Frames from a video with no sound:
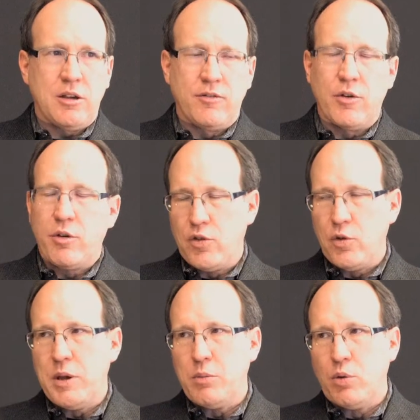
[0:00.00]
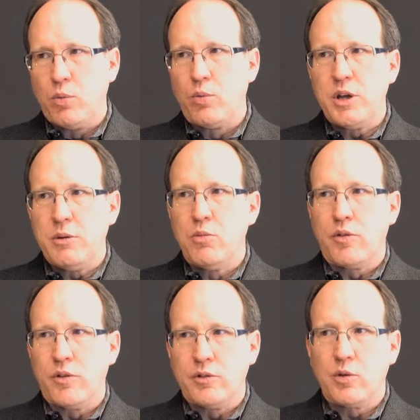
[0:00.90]
very few people will read more
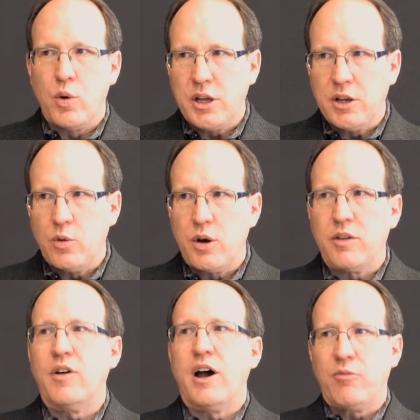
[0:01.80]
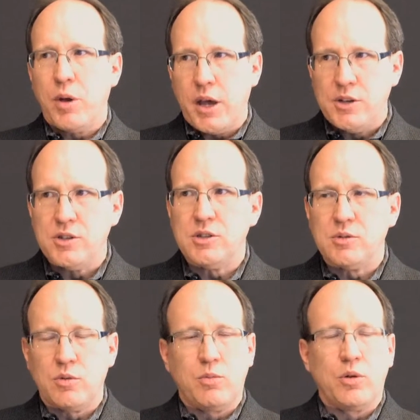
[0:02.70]
than 20, 25 pages
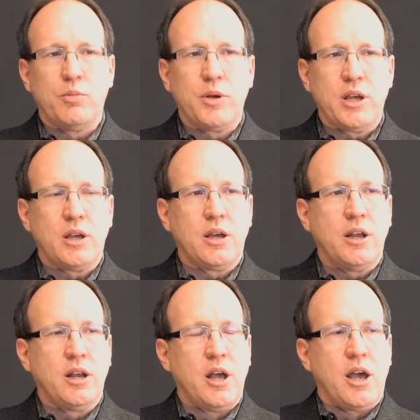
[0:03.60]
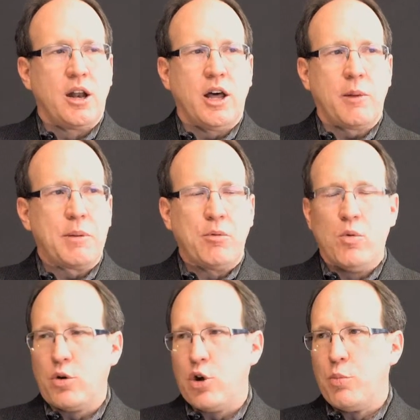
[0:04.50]
would be it. And a lot of people
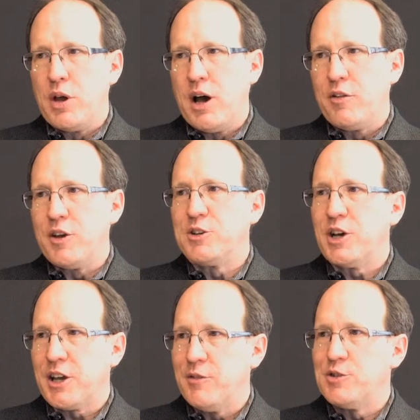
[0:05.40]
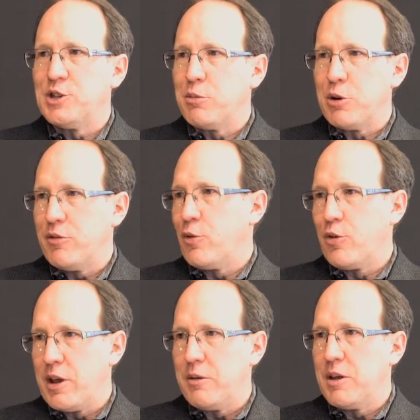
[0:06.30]
won't go beyond the executive summary before
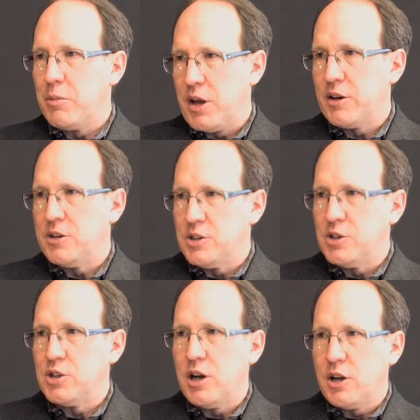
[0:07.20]
they make a decision on